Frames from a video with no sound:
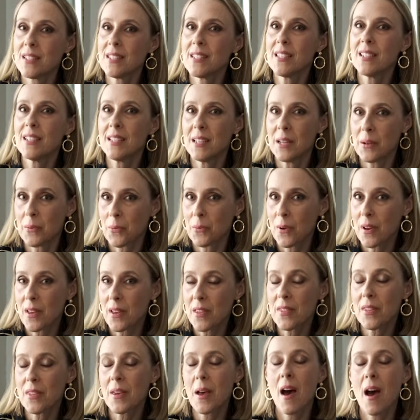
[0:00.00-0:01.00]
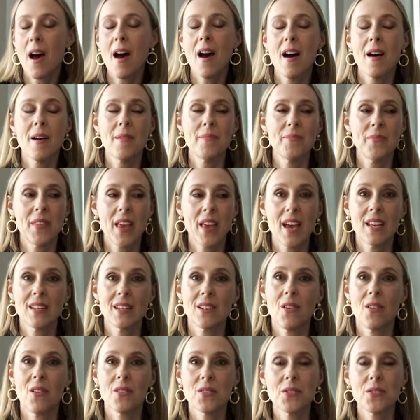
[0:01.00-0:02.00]
to knit with, and
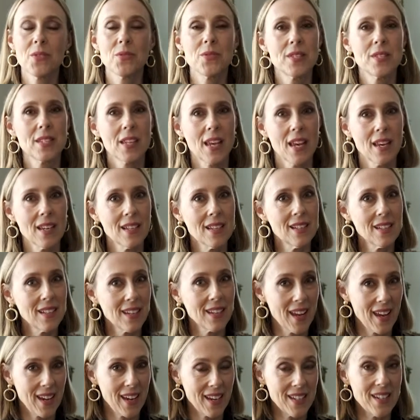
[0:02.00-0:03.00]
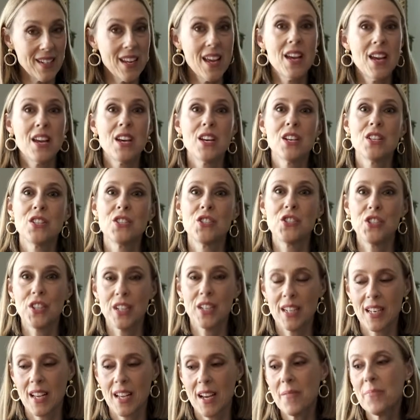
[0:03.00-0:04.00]
also Skeincocaine,
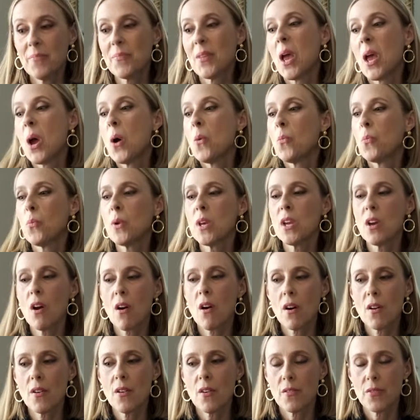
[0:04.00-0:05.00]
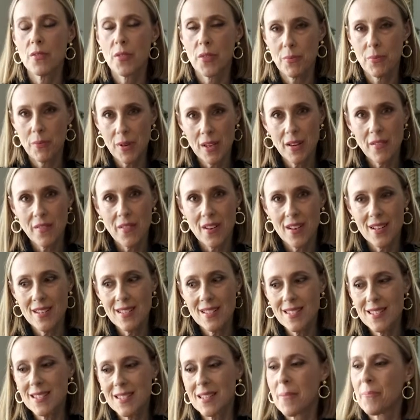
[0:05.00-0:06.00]
Gina, we are 3 of
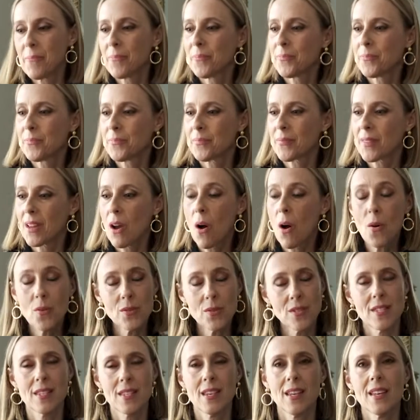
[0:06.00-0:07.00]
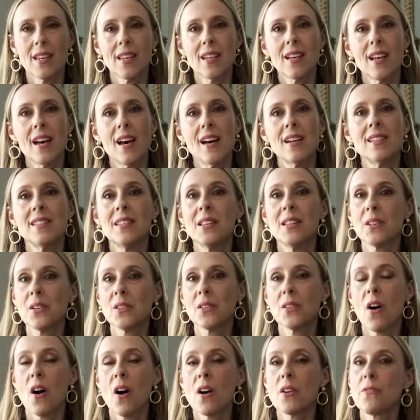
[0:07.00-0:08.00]
us hosting a knit
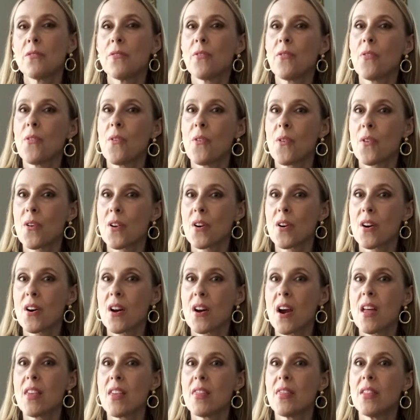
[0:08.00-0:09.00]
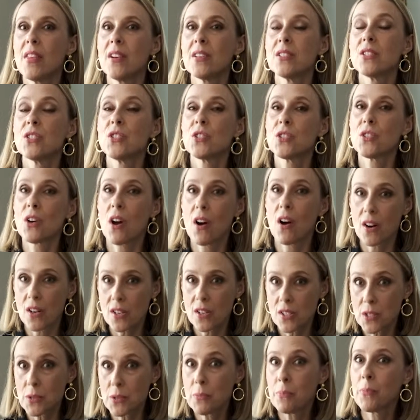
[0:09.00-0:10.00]
along for the
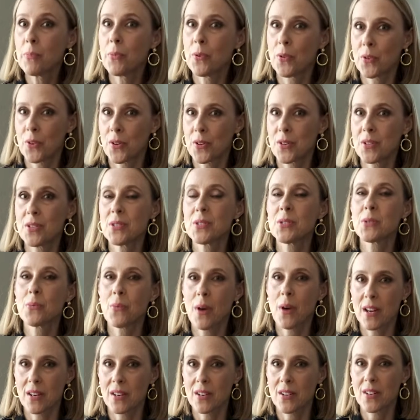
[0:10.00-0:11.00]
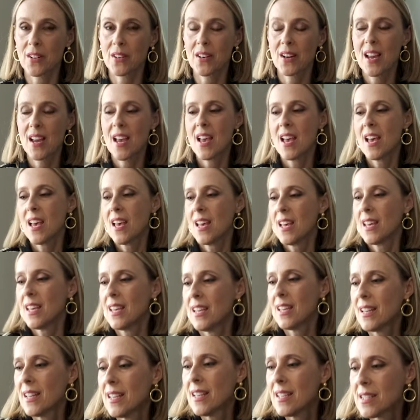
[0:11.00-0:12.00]
Dartmoor Sweater.
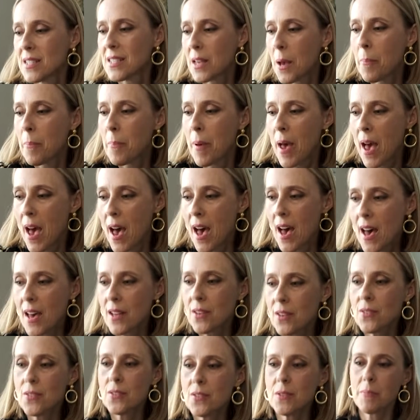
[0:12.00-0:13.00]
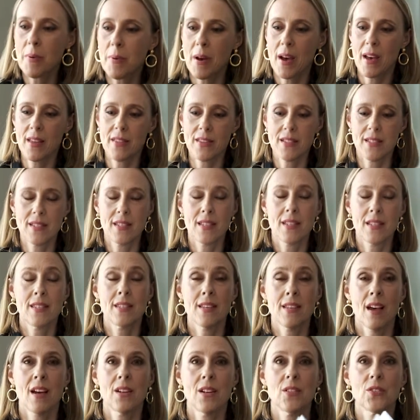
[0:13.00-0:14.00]
It is a pattern by the
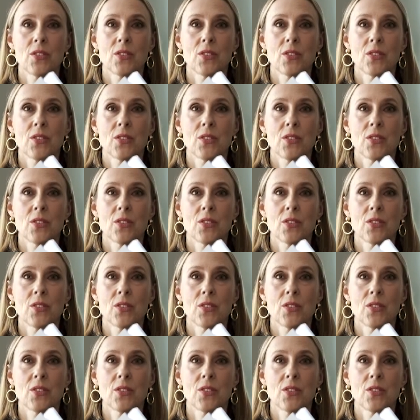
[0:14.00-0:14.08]
designer